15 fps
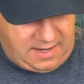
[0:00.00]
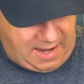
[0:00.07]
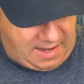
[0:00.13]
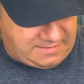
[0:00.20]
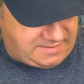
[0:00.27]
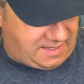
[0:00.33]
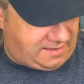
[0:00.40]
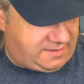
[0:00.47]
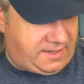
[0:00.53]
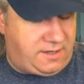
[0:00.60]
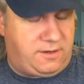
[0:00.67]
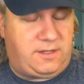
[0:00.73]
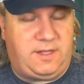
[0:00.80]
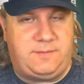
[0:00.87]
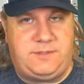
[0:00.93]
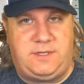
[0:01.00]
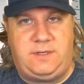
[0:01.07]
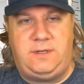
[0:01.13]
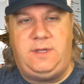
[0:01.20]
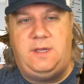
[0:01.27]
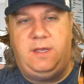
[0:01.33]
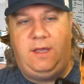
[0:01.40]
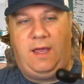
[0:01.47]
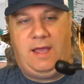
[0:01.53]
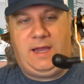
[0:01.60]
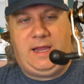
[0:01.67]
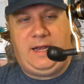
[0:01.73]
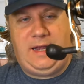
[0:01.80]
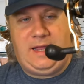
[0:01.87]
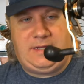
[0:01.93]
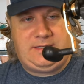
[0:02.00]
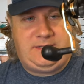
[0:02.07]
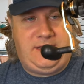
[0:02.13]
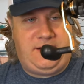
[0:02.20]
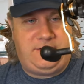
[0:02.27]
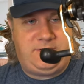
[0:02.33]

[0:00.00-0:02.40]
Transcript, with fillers: has alligator clips and and connects there.